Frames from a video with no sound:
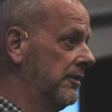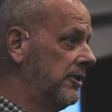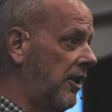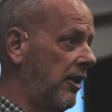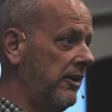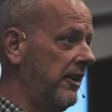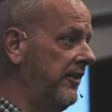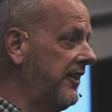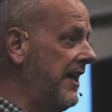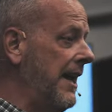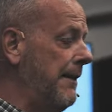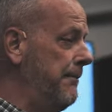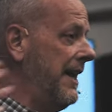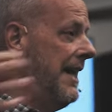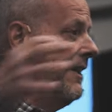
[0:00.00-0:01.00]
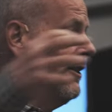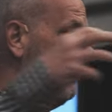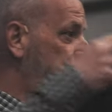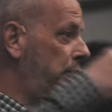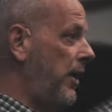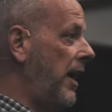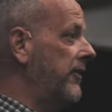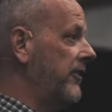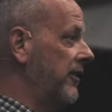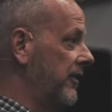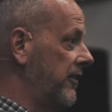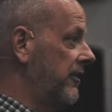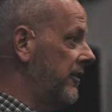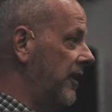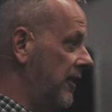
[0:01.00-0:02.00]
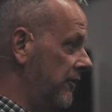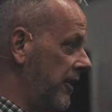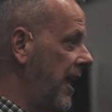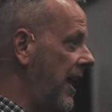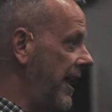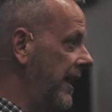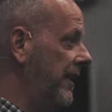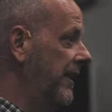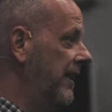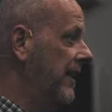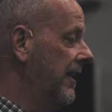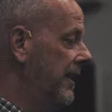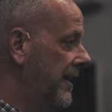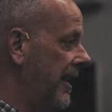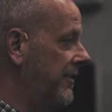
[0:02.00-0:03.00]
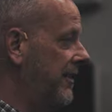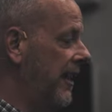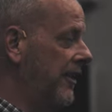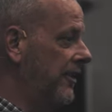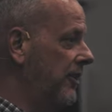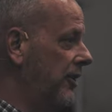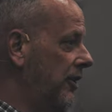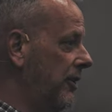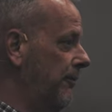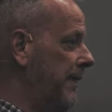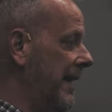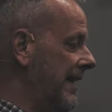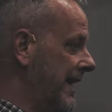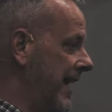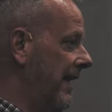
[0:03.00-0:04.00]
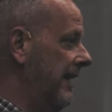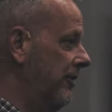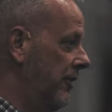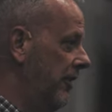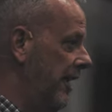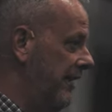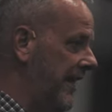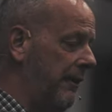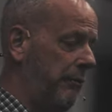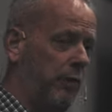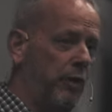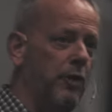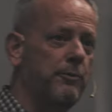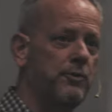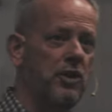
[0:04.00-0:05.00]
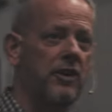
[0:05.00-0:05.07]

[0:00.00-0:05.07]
Darkness can't be in the presence of light. That's how you can be in that, in that room